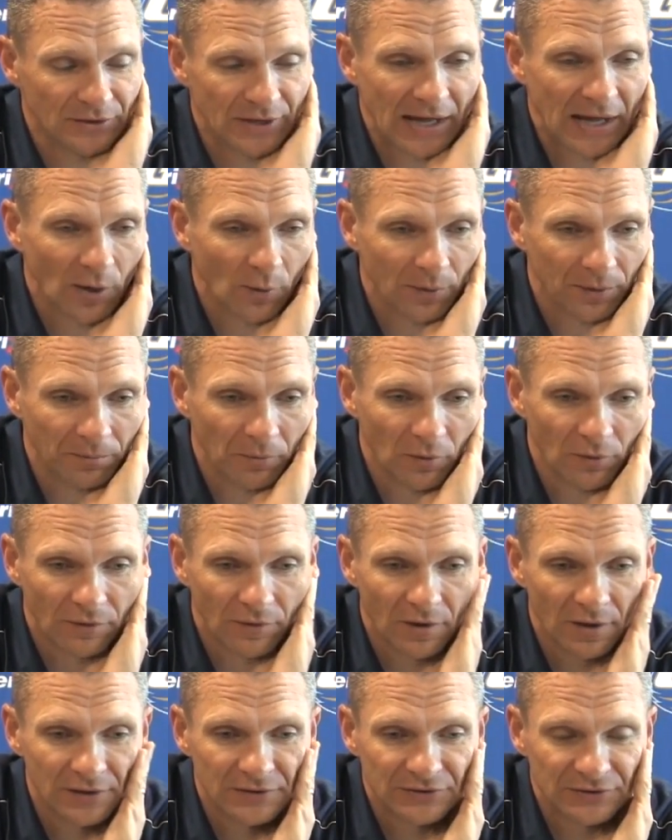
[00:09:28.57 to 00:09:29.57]
now we move
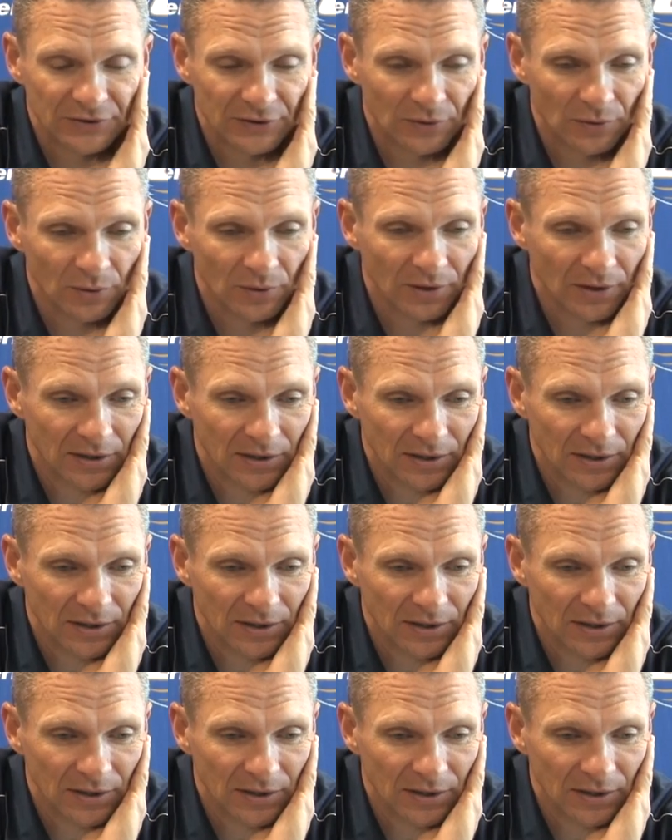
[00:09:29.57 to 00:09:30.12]
on to